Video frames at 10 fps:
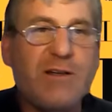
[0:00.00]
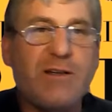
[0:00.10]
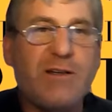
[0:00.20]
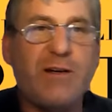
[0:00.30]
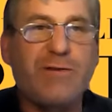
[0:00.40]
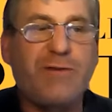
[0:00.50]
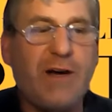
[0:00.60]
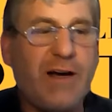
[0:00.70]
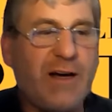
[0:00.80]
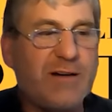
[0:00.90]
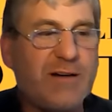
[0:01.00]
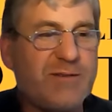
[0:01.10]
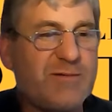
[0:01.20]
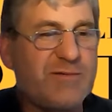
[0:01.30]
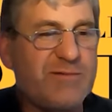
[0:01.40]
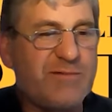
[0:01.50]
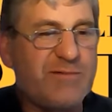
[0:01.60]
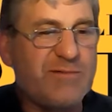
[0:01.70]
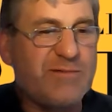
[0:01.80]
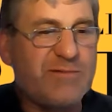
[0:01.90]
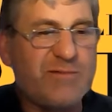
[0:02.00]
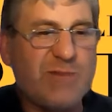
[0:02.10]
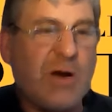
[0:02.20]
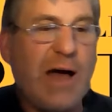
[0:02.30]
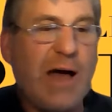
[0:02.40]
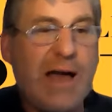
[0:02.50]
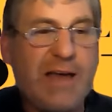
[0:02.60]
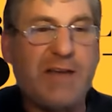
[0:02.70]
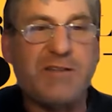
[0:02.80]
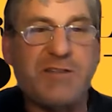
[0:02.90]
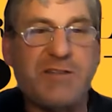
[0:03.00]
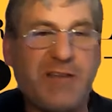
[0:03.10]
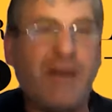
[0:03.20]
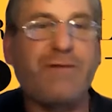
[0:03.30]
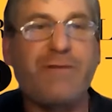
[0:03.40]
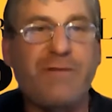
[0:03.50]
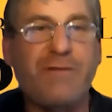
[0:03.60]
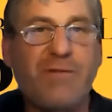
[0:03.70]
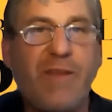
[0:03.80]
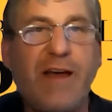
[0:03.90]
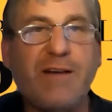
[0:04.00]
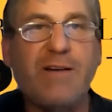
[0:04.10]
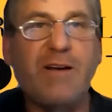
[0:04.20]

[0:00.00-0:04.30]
of uh, hay and stuff that